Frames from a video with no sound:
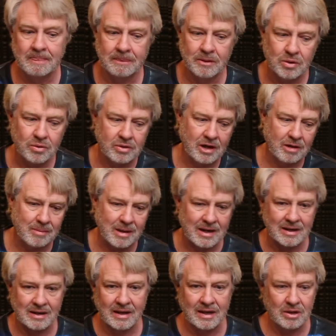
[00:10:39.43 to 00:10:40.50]
you come at
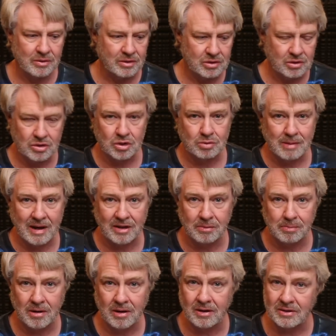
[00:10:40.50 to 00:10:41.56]
it later and you just buy the
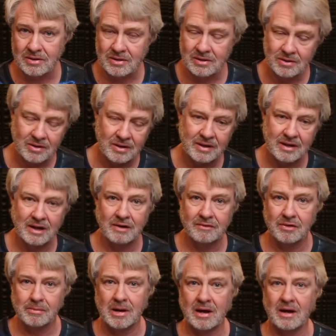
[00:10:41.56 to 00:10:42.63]
parts and you're looking at it
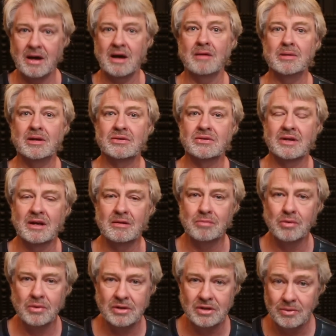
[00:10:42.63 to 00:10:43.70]
from a hobbyist
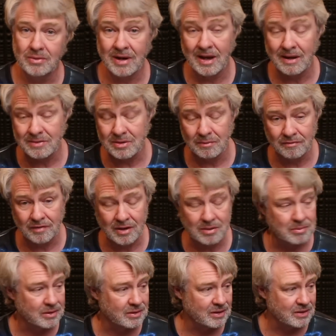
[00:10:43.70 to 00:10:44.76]
standpoint. You want to have some fun
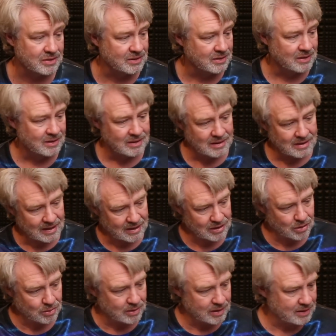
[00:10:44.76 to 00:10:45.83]
with this and
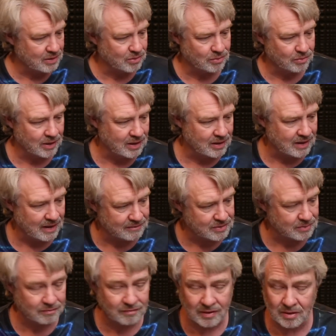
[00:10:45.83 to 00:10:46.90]
go in and have
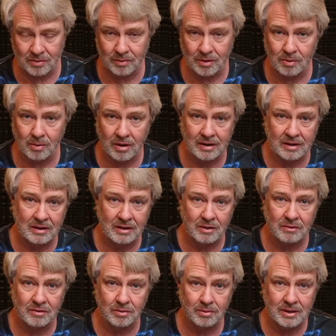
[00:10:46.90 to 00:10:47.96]
some fun reworking it
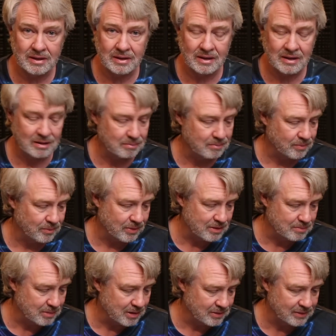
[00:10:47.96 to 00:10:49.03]
over the weekend and
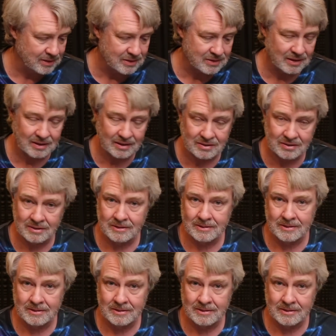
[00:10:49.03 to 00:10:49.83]
rebuild these things.